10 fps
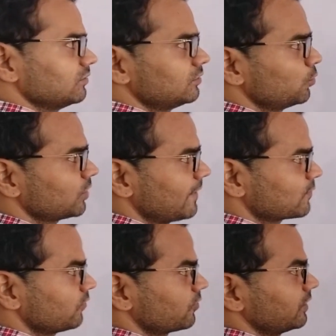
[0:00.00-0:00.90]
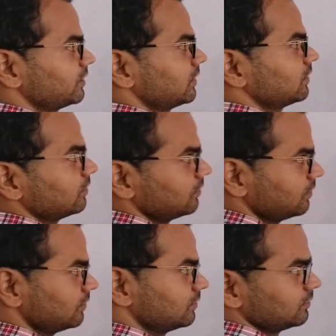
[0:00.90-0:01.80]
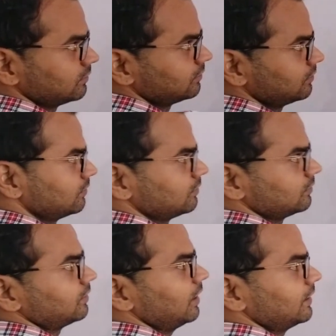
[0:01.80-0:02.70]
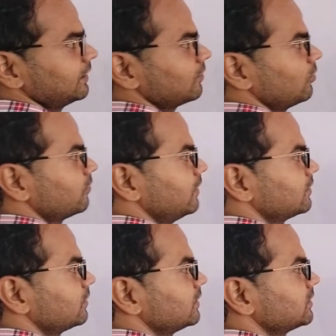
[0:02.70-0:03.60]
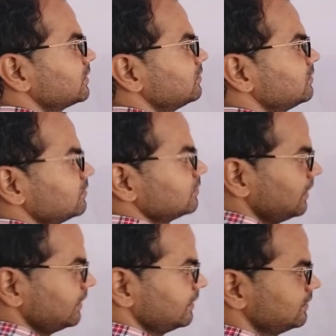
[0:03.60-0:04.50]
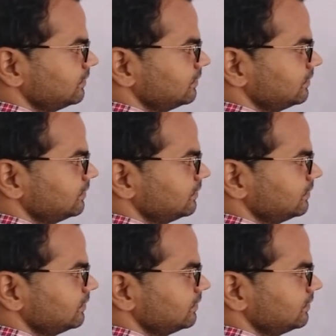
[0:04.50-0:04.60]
two types of rotation: anti-clockwise rotation and